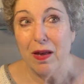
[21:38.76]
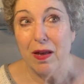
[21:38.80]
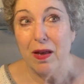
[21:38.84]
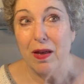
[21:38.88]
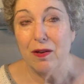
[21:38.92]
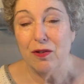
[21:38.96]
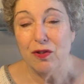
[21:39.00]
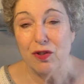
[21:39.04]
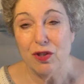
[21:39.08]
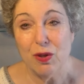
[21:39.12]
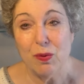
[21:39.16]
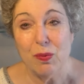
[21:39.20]

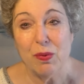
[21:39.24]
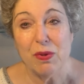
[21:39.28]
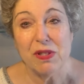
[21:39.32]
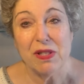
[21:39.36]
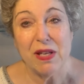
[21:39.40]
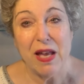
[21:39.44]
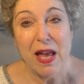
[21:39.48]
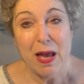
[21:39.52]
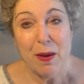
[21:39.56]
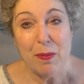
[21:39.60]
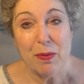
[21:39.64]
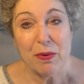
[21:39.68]
she was
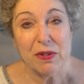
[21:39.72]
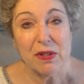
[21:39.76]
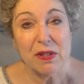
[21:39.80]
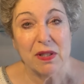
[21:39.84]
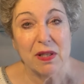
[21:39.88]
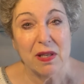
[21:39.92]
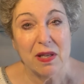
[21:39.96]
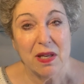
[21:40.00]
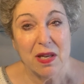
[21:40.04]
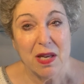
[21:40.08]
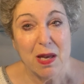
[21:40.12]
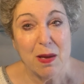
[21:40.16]
able to
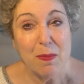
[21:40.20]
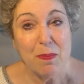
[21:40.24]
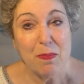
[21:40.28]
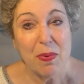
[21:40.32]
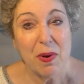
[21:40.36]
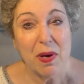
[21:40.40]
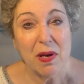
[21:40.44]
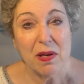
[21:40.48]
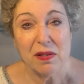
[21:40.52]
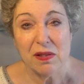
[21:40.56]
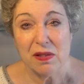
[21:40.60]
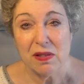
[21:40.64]
keep
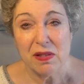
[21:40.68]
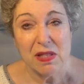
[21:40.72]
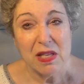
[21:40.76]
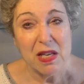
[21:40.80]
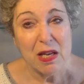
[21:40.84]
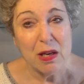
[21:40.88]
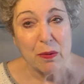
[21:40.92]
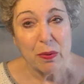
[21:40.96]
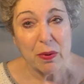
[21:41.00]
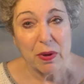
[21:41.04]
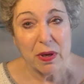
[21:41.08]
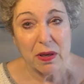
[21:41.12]
a
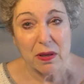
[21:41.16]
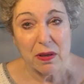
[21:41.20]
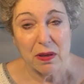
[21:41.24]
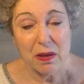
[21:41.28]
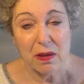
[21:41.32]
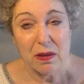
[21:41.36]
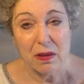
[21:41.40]
secret